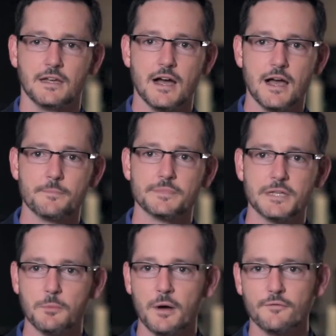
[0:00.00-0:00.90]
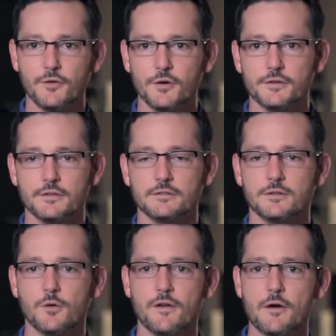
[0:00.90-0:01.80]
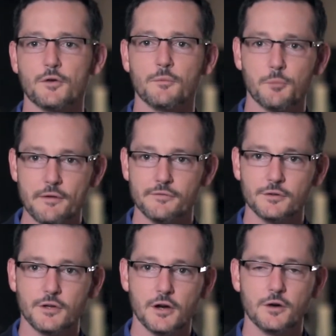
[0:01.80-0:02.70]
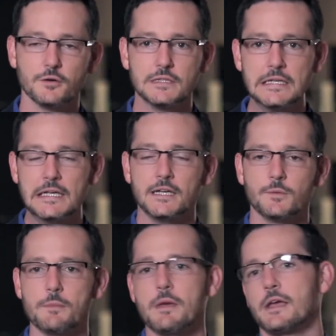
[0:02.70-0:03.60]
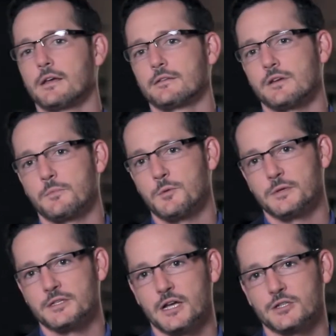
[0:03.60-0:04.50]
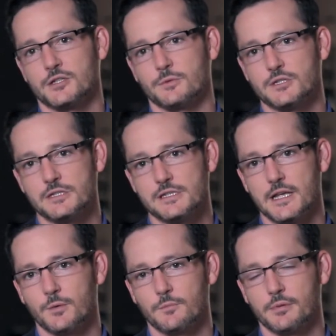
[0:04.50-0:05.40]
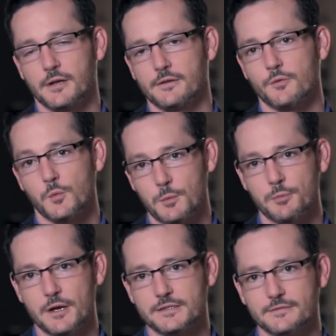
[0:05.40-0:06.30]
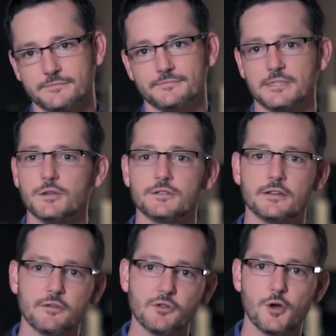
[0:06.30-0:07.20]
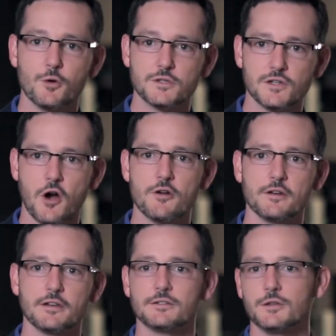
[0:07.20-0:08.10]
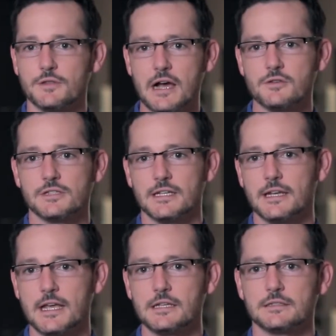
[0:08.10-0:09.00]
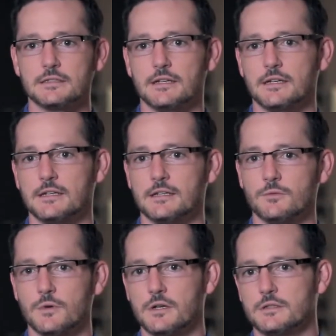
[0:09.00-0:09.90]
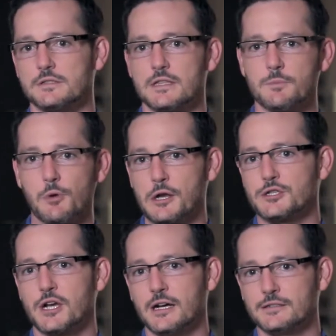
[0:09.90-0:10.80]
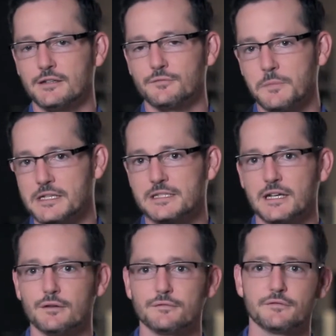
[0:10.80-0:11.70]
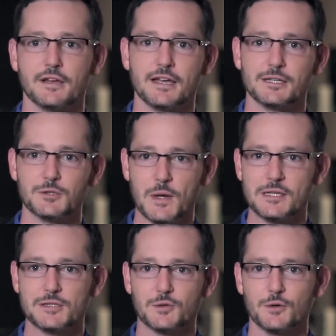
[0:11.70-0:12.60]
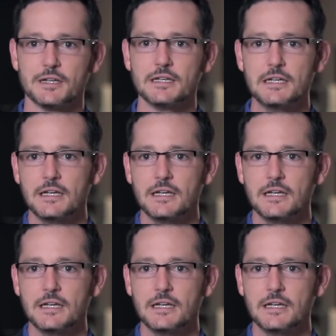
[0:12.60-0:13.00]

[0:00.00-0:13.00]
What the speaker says: I'm Dale Mugford, co-founder of Brave New Code. We make WP Touch, which is a plugin for WordPress. Well, Brave New Code started in 2008, and it was the brainchild of myself and Dwayne Story.